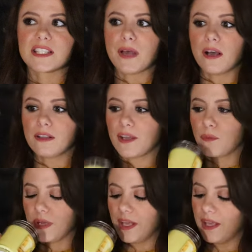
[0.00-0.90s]
smell
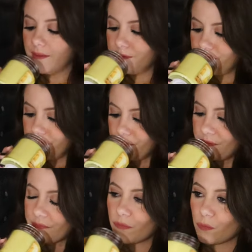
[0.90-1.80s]
like when
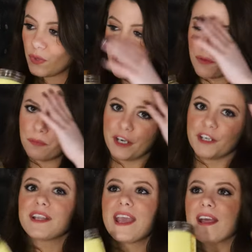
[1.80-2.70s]
you
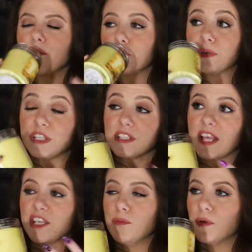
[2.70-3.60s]
burn
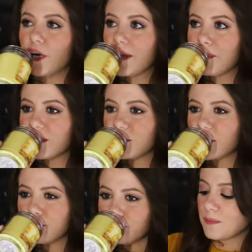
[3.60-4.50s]
it, because you
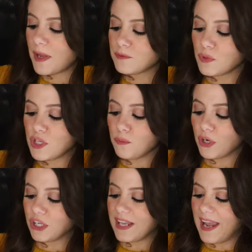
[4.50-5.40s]
know, sometimes when you
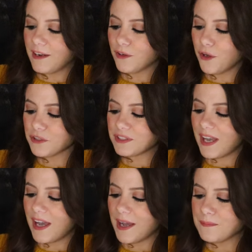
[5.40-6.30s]
burn candles,
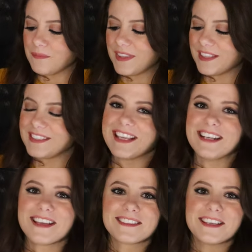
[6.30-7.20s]
the
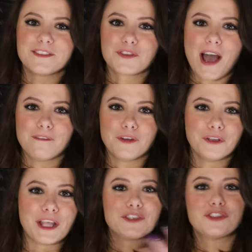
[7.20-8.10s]
scent doesn't
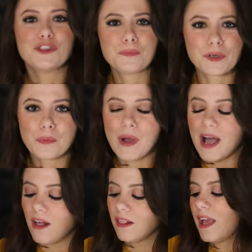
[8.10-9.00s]
travel like super
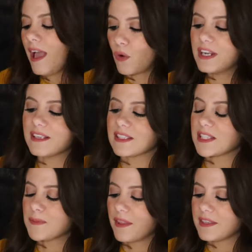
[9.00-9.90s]
well, or it doesn't
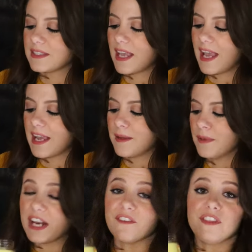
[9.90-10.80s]
smell the same.
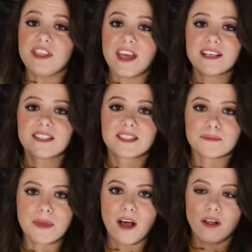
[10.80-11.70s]
But if this
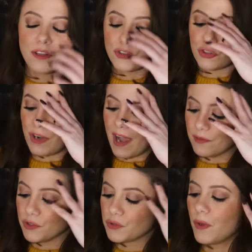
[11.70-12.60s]
smell
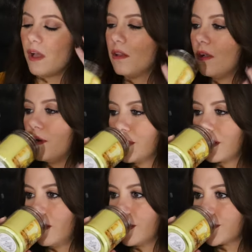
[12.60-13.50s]
travels well, oh my
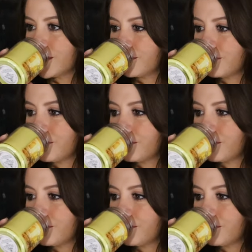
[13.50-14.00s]
gosh.